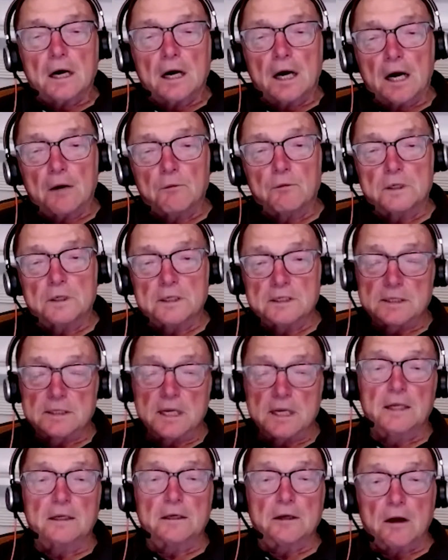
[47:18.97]
I want to
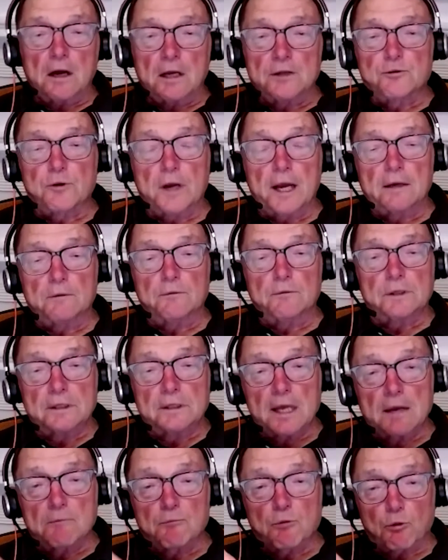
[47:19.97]
sign a contract with
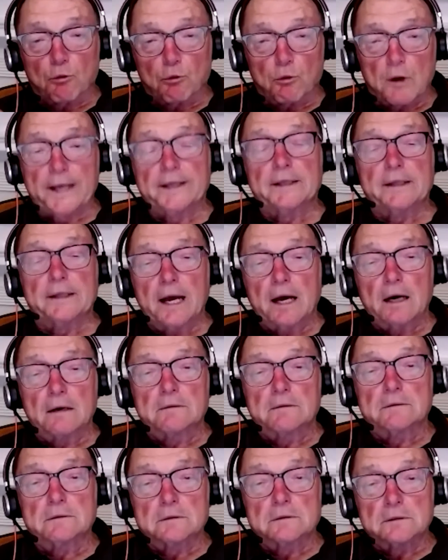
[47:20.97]
them right
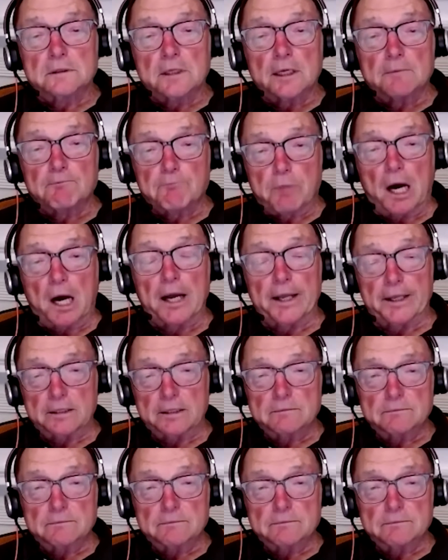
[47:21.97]
now and buy it.